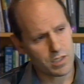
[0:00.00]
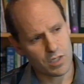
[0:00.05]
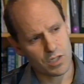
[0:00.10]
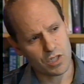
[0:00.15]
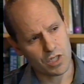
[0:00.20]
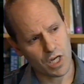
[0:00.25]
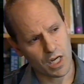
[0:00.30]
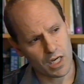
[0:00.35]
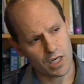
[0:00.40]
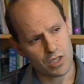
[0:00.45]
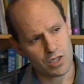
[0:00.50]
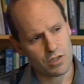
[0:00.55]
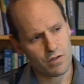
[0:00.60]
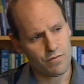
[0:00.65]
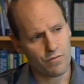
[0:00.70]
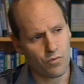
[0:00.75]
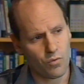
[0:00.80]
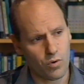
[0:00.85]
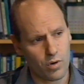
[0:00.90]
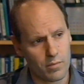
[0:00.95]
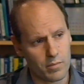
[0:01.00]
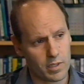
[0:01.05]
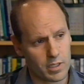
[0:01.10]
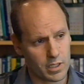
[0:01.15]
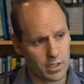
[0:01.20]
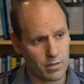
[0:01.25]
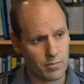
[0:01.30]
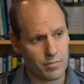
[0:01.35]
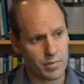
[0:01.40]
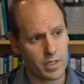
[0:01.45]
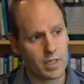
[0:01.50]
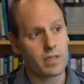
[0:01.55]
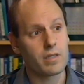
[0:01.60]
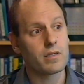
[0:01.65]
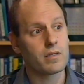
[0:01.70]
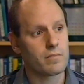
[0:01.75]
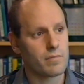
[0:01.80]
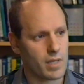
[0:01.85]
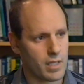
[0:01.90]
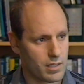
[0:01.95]
to change the form a little bit
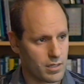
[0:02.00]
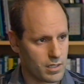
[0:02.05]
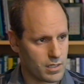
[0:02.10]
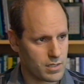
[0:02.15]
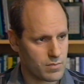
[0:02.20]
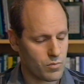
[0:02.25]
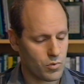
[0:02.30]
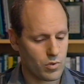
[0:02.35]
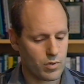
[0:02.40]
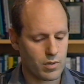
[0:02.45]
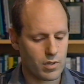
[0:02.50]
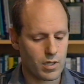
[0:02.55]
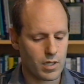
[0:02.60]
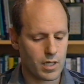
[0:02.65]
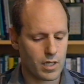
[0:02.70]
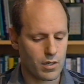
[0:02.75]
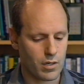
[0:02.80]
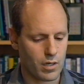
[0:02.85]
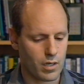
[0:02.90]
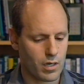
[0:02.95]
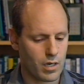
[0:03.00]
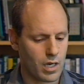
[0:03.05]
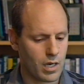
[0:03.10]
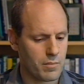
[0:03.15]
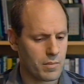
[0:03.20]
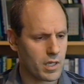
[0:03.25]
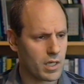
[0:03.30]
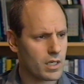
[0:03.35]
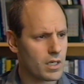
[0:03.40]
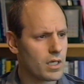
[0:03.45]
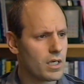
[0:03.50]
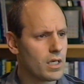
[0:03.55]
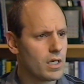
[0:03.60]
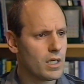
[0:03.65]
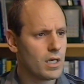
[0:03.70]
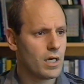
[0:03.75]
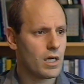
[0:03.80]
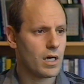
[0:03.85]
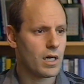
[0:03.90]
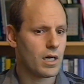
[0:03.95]
and make things more ergonomic.
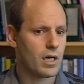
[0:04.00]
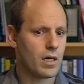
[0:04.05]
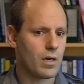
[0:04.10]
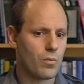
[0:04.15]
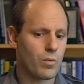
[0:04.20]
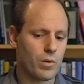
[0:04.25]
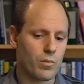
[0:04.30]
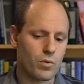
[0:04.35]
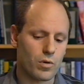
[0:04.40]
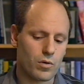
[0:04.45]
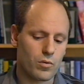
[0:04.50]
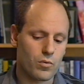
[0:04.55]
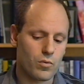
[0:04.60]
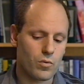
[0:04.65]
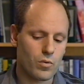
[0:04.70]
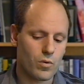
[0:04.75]
We work